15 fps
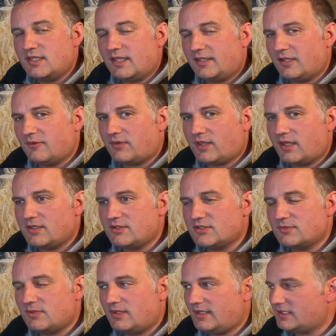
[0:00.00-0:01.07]
so you get
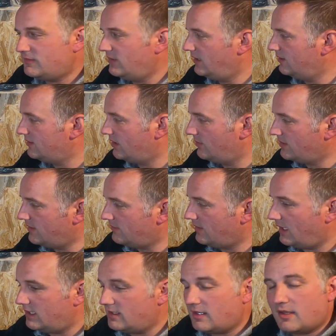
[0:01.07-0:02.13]
notifications when the next video comes
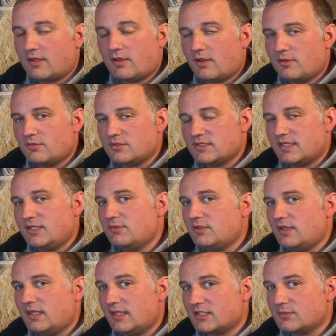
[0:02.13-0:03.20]
out, and I will see
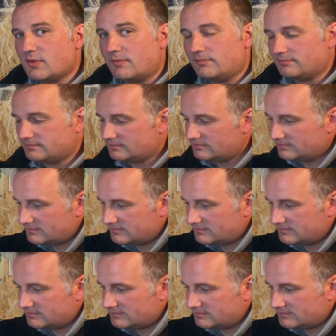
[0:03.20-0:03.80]
you in the next one.